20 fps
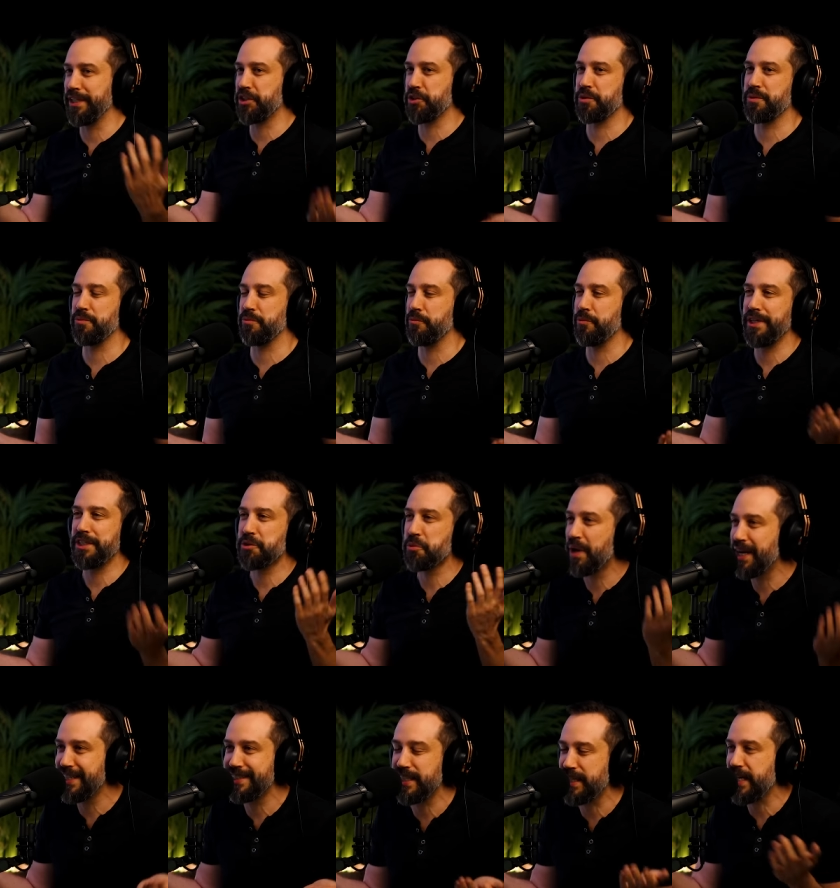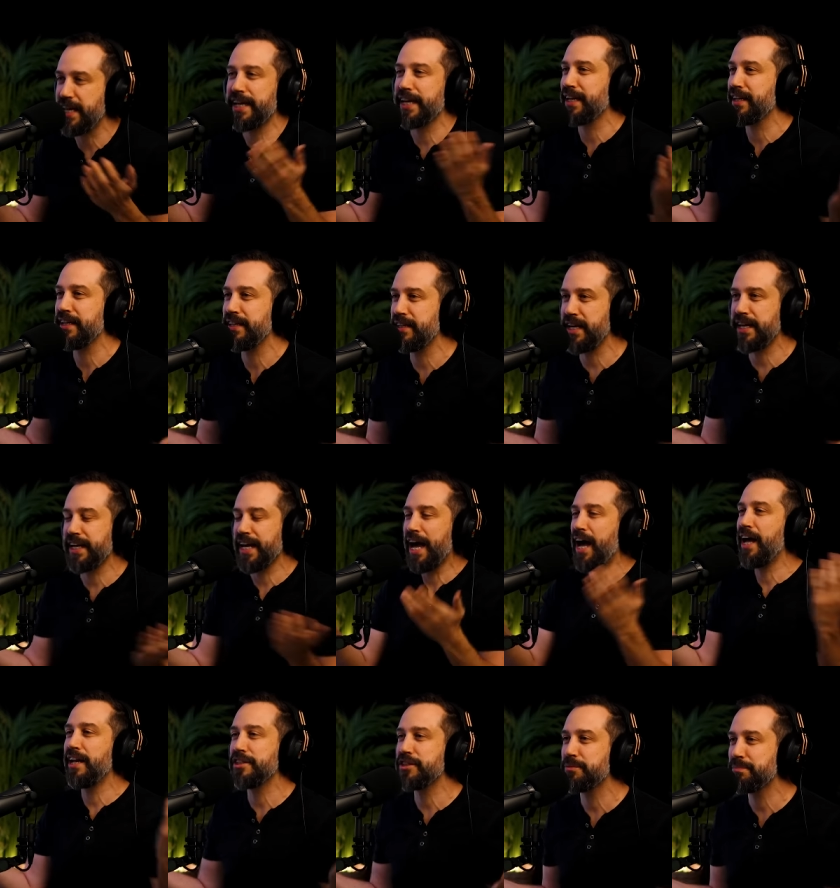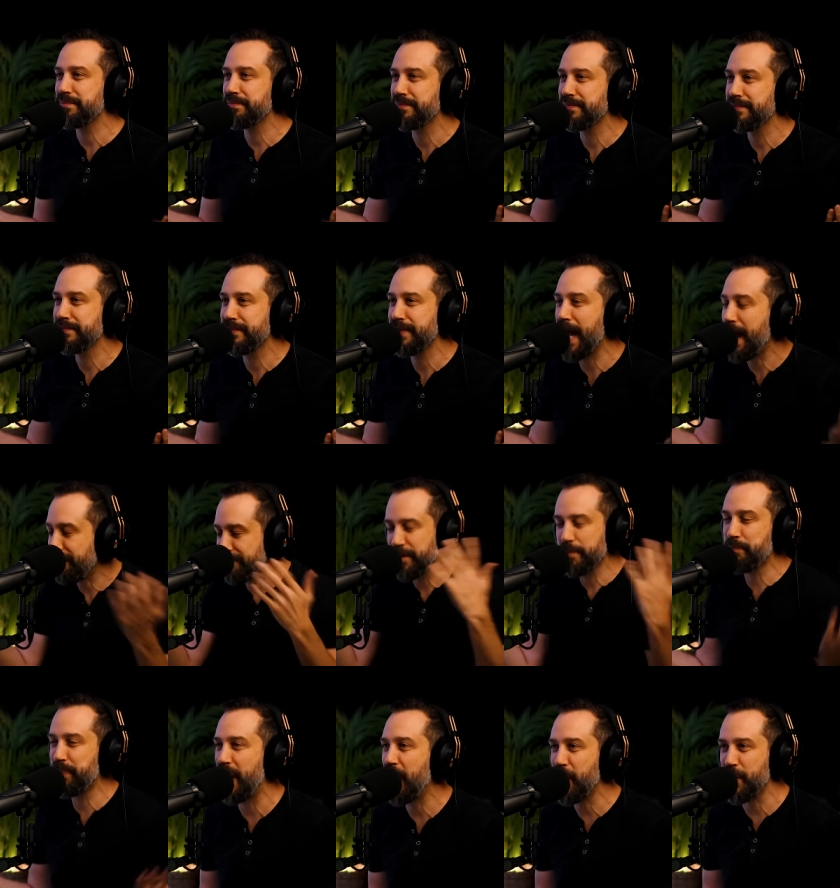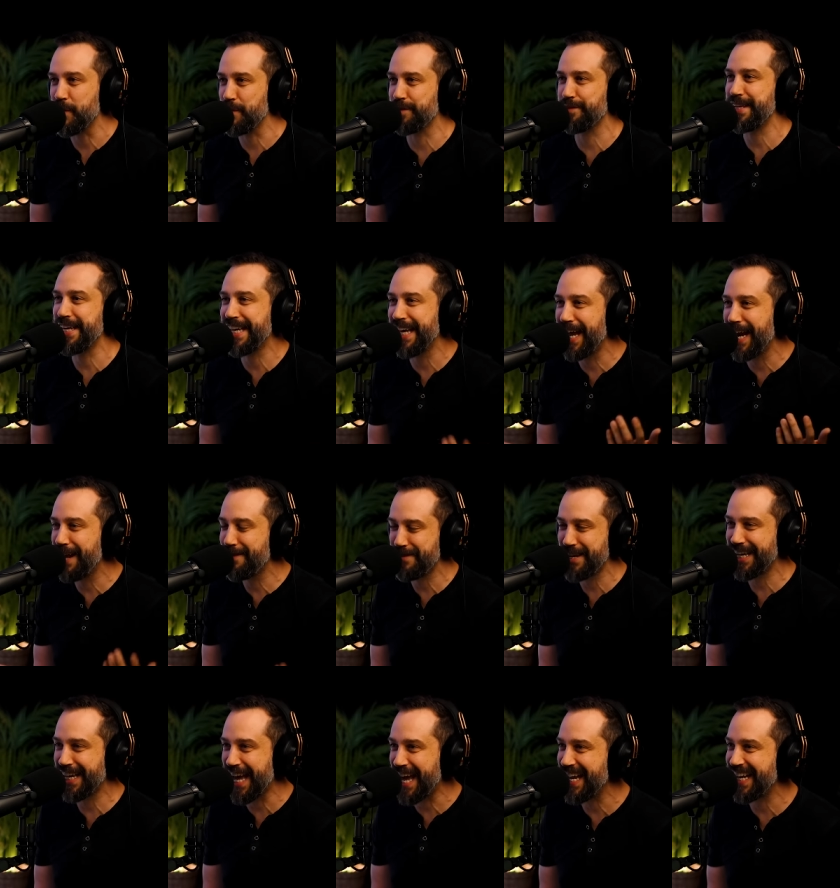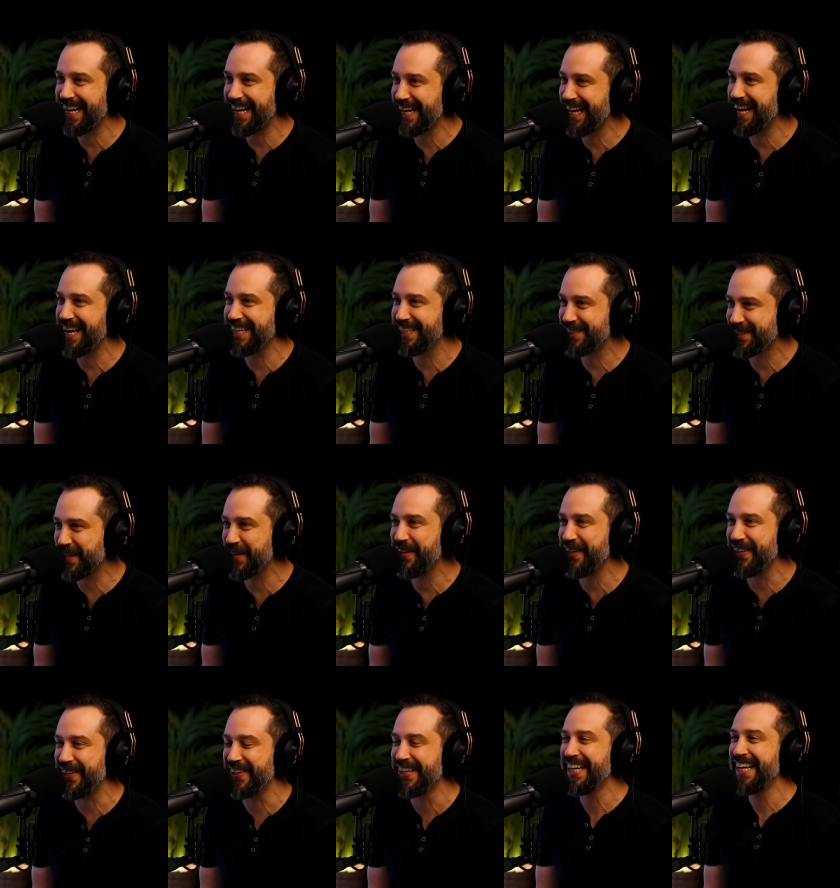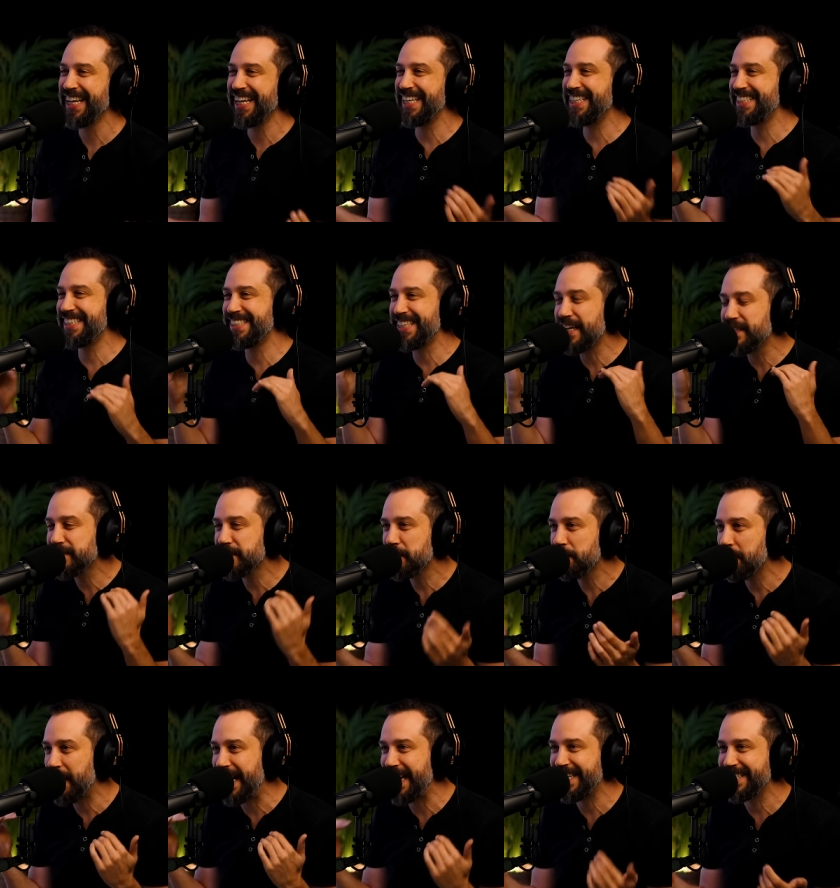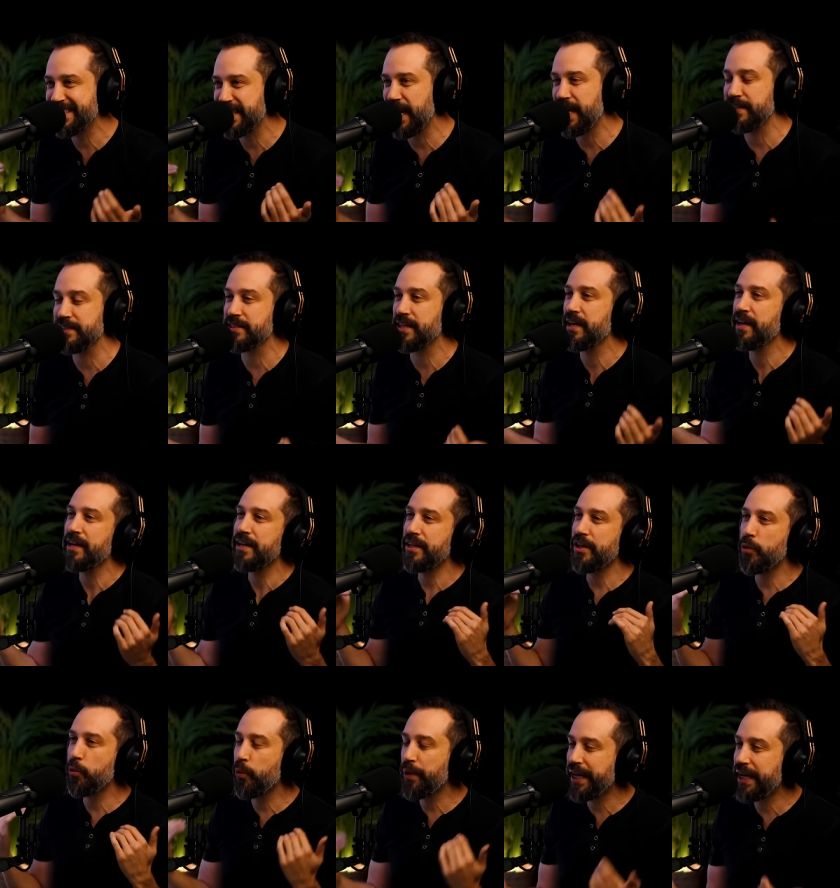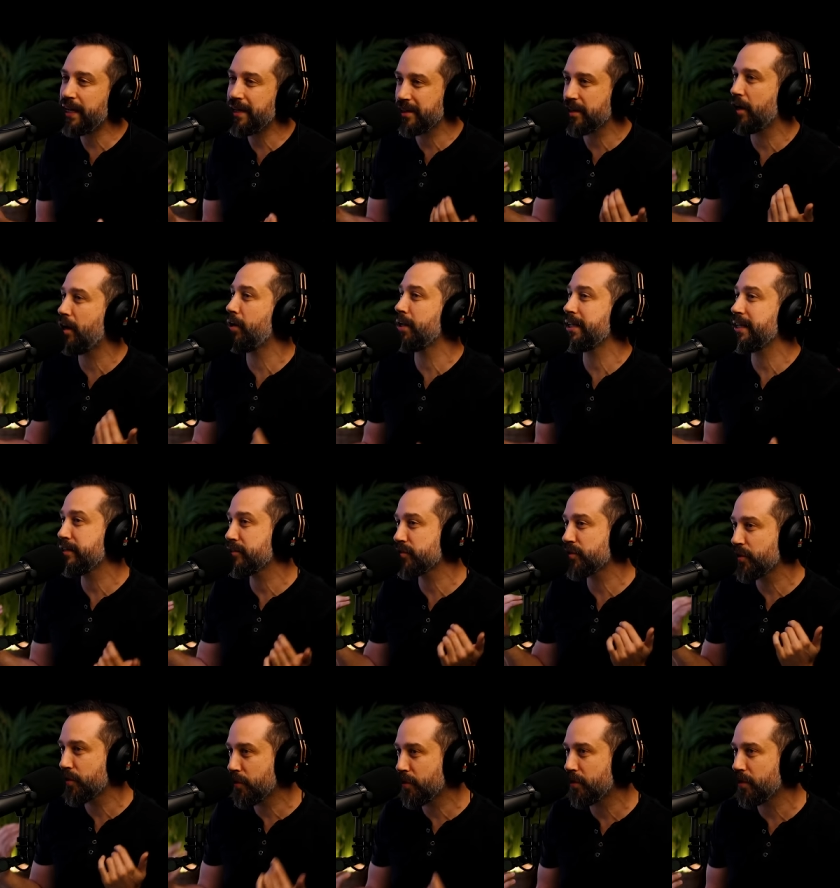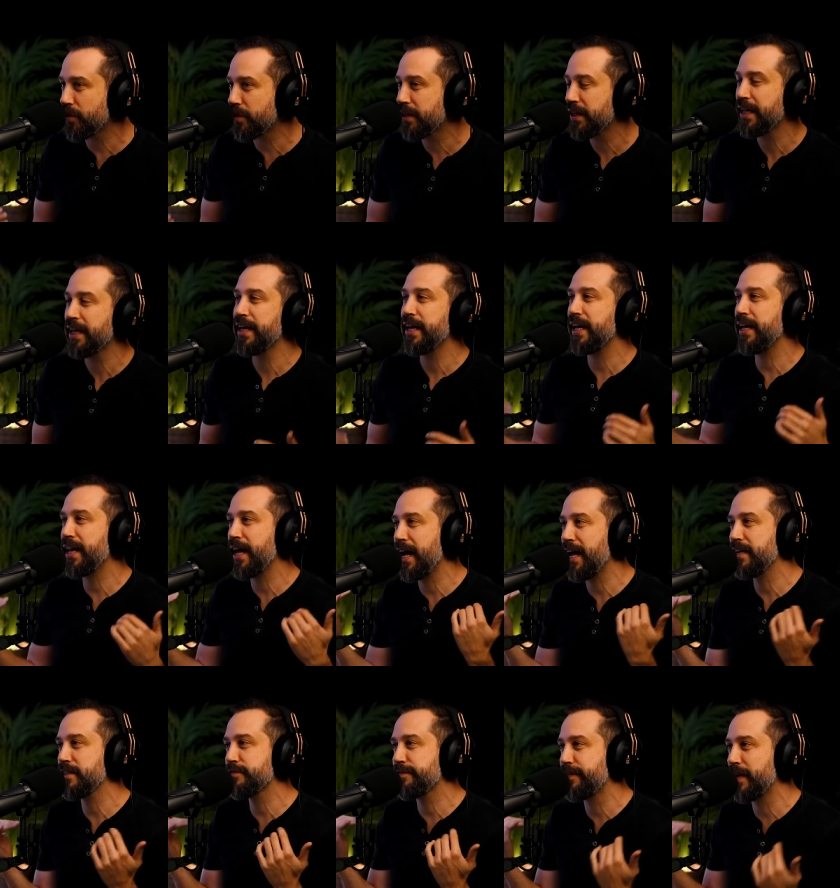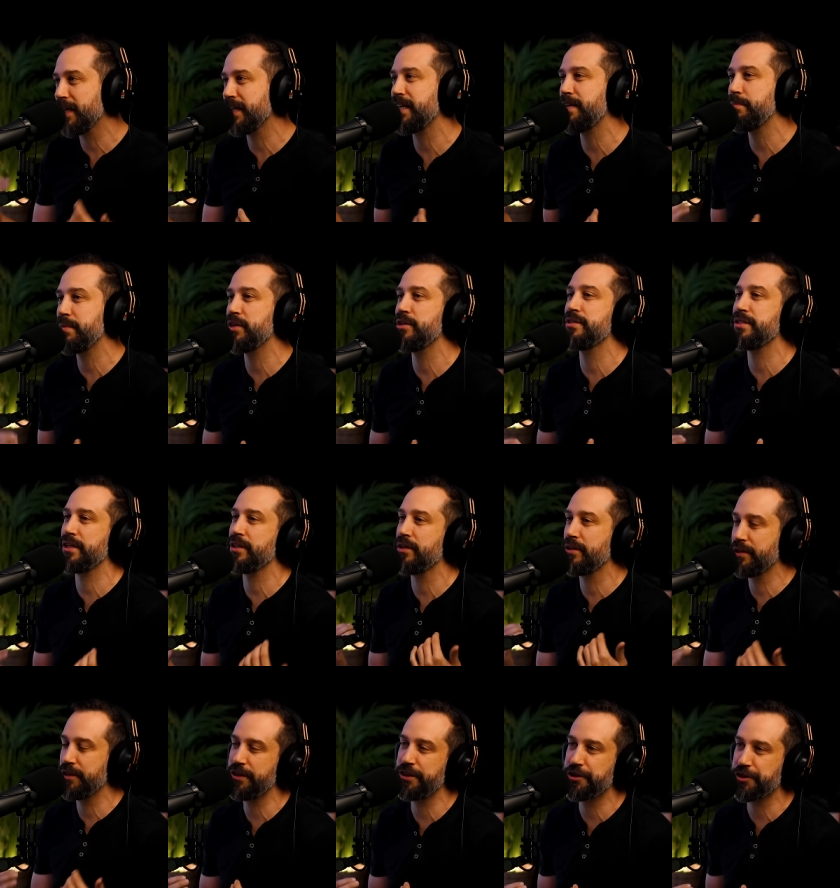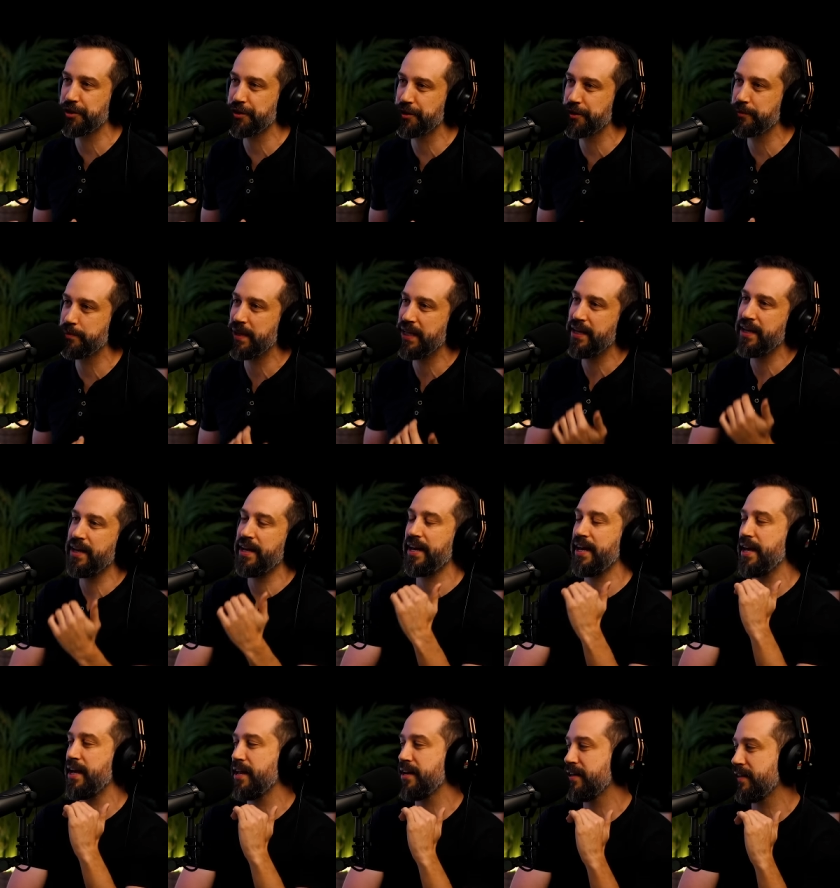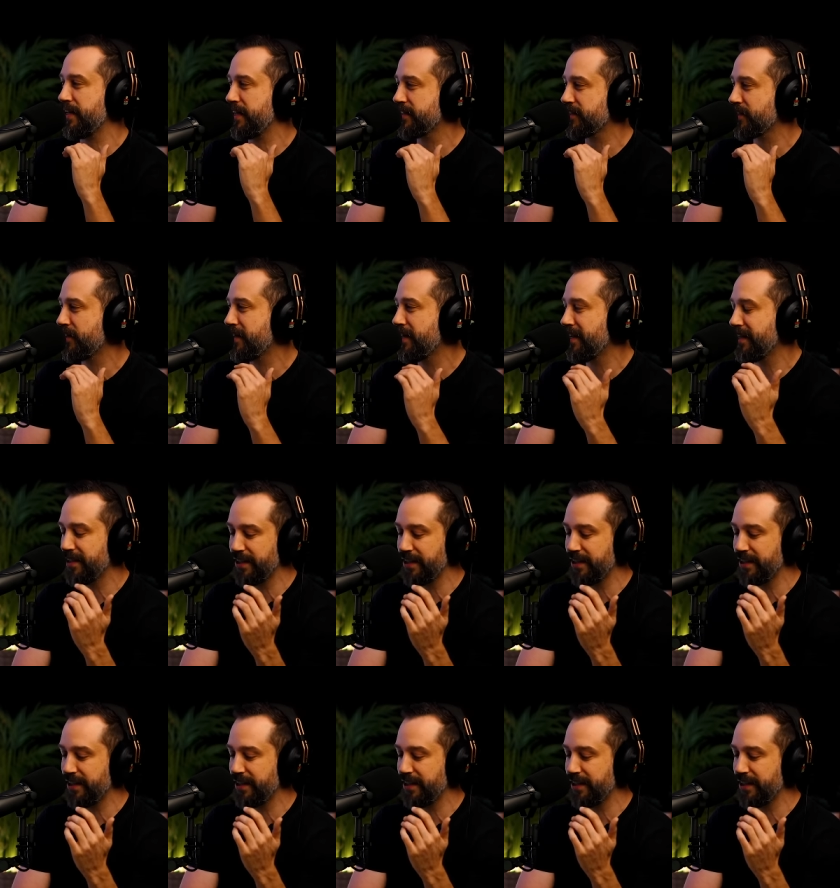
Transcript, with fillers: which which one is it? You you can't have them both. You can't have your cake and eat it too. It doesn't make sense. Your weird cult is cool. It has funky music on YouTube and it's got